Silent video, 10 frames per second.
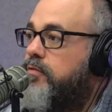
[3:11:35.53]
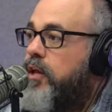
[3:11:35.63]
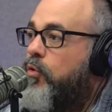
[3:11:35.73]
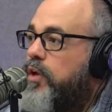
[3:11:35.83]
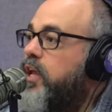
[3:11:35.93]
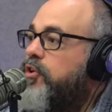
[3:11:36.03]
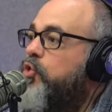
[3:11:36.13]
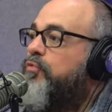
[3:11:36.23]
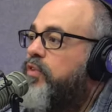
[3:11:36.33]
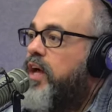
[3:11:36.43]
they don't need new
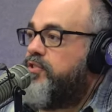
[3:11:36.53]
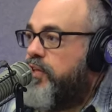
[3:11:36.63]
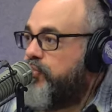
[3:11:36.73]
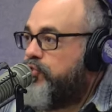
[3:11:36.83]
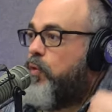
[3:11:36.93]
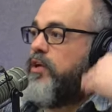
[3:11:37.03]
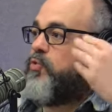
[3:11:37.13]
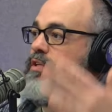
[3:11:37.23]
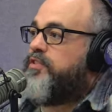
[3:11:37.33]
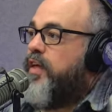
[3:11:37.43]
flesh. They stretch
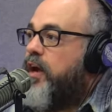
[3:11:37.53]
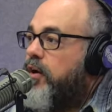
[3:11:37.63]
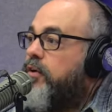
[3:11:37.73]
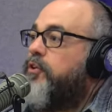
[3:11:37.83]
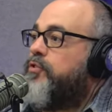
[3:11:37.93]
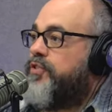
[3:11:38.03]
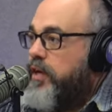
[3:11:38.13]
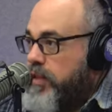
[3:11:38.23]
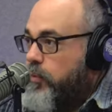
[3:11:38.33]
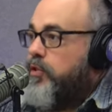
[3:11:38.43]
what's there. You're saying
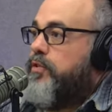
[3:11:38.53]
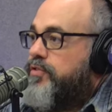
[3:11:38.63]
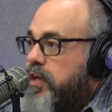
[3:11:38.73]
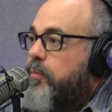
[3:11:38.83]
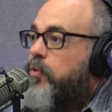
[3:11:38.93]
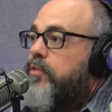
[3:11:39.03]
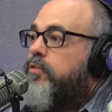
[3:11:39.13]
they would do the same with...